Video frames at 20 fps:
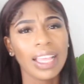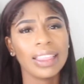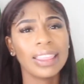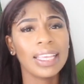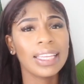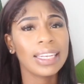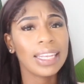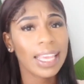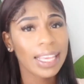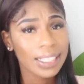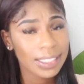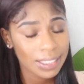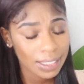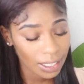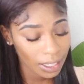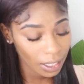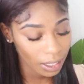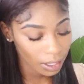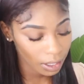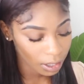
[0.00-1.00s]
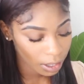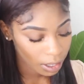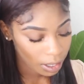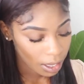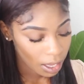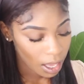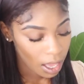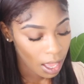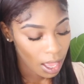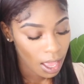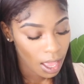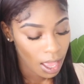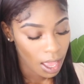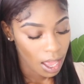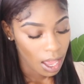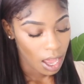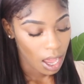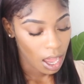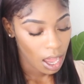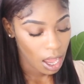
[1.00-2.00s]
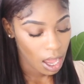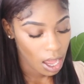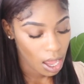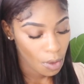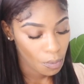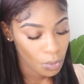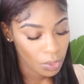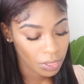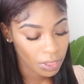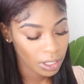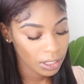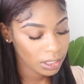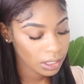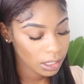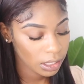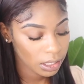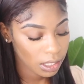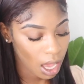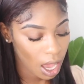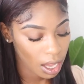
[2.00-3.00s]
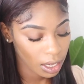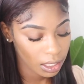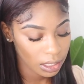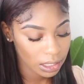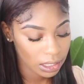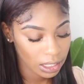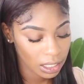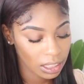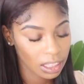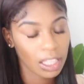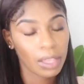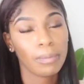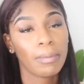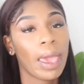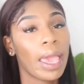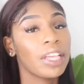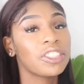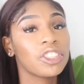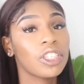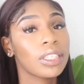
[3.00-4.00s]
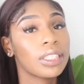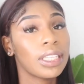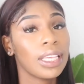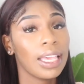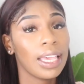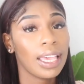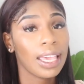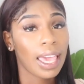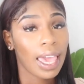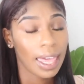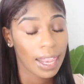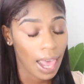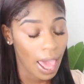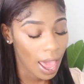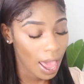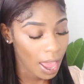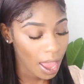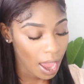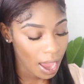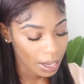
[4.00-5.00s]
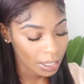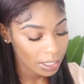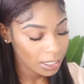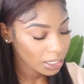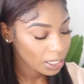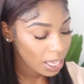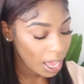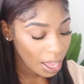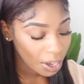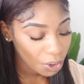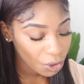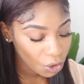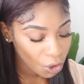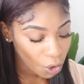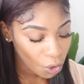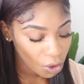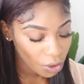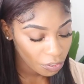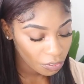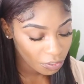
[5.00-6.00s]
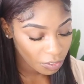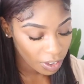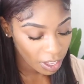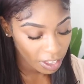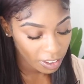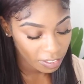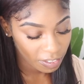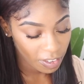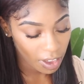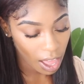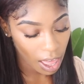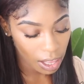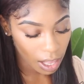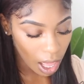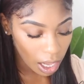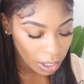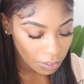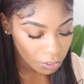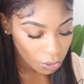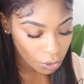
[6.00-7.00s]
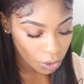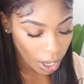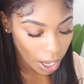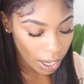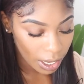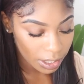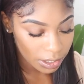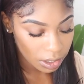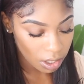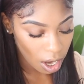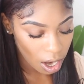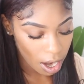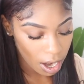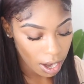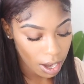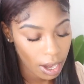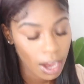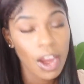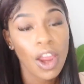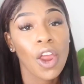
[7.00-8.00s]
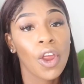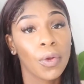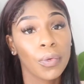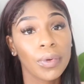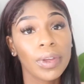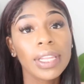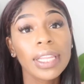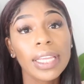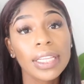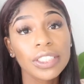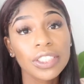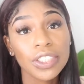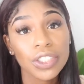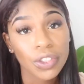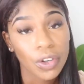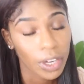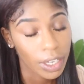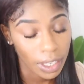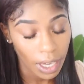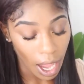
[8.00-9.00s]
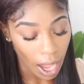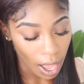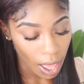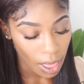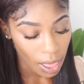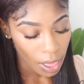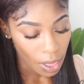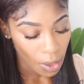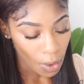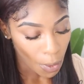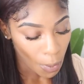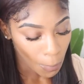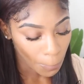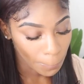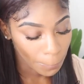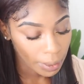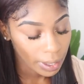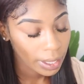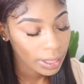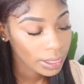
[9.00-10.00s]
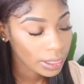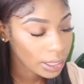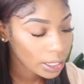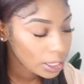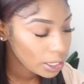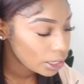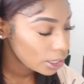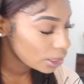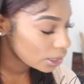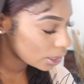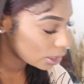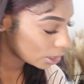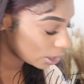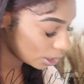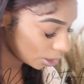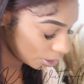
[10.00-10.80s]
The next thing, this is honestly the major thing, and I don't know if a lot of you guys are religious or not, but this